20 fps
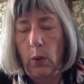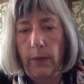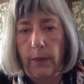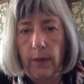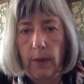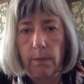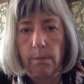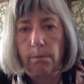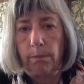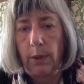
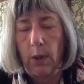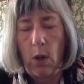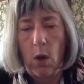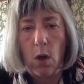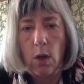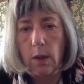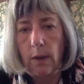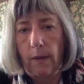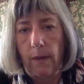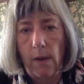them,
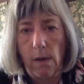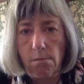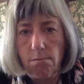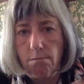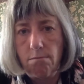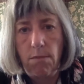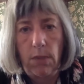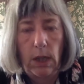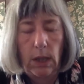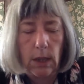block
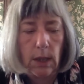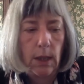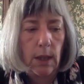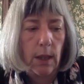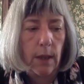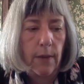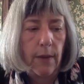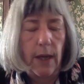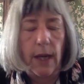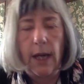them.
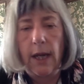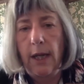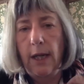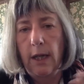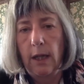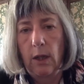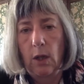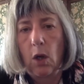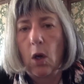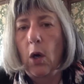They're hitting
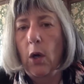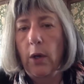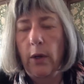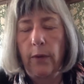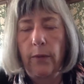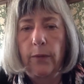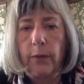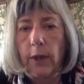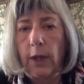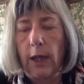a lot
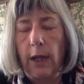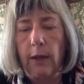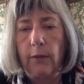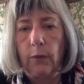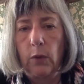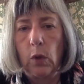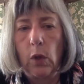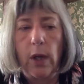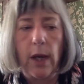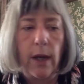of
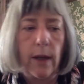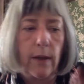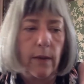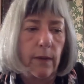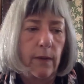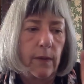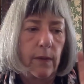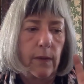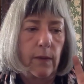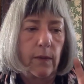
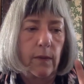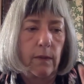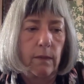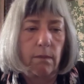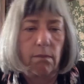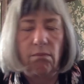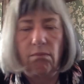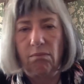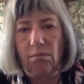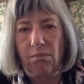clairvoyance,
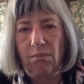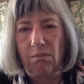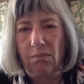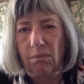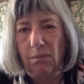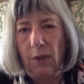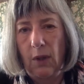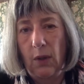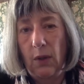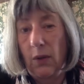
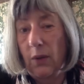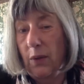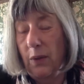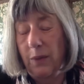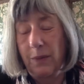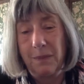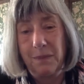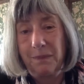you know.